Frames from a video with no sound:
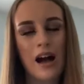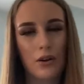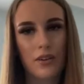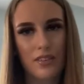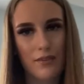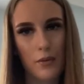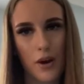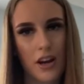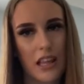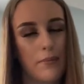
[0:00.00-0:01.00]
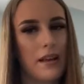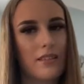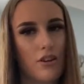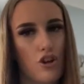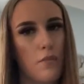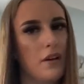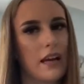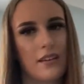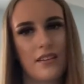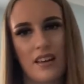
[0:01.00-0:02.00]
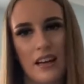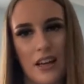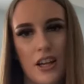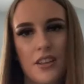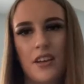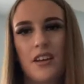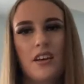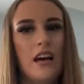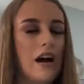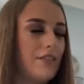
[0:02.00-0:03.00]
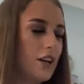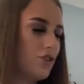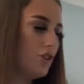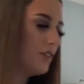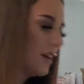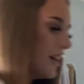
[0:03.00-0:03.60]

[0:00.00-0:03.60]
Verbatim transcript: look as if I work in a pizza shop or like an Italian. I made it all.